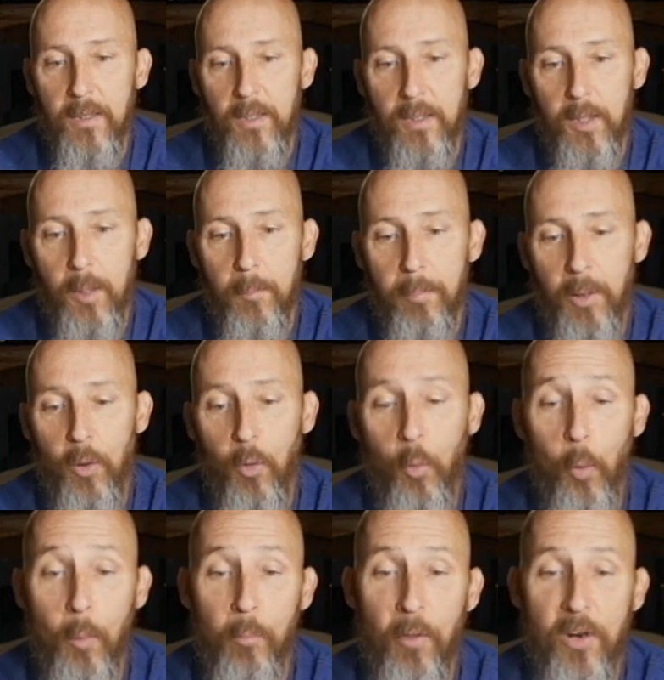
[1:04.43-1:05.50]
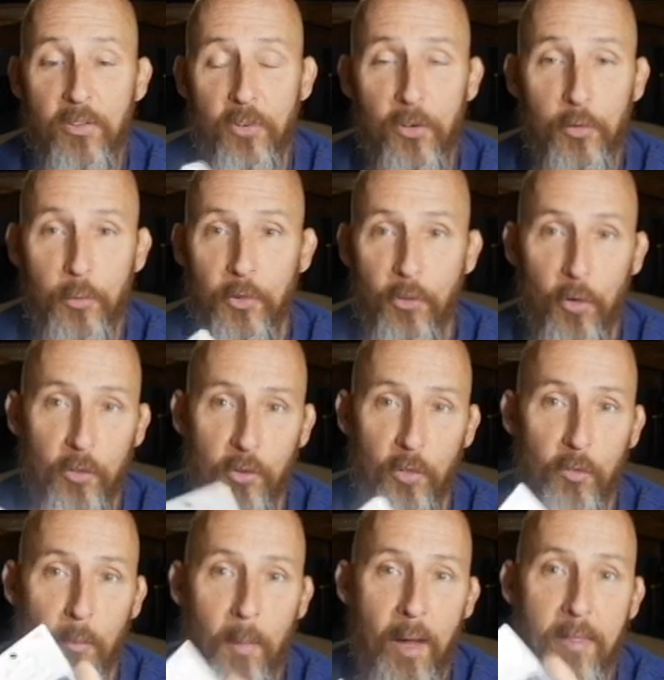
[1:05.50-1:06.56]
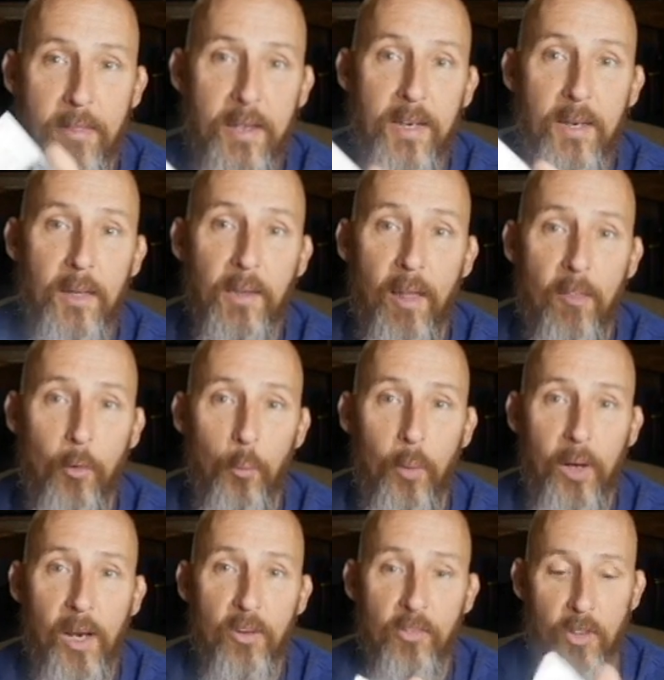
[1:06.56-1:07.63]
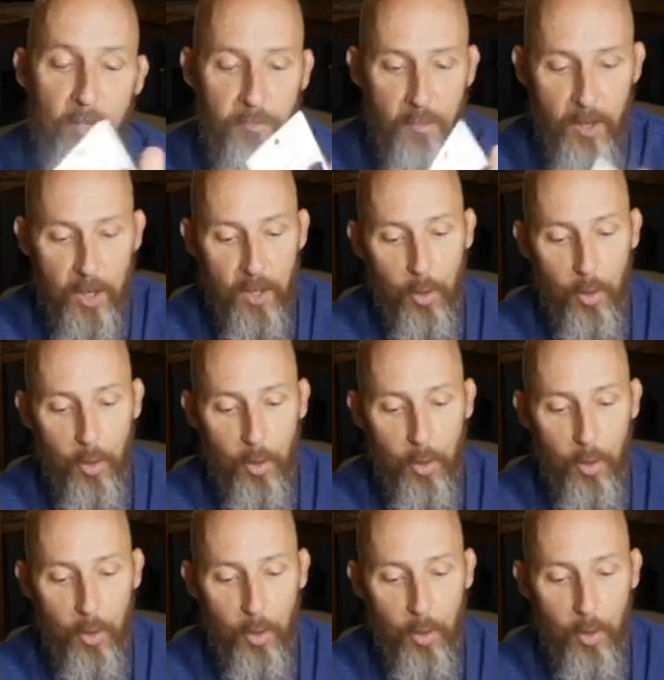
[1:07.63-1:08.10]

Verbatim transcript: paracord bracers, which are also over by the leather working stuff,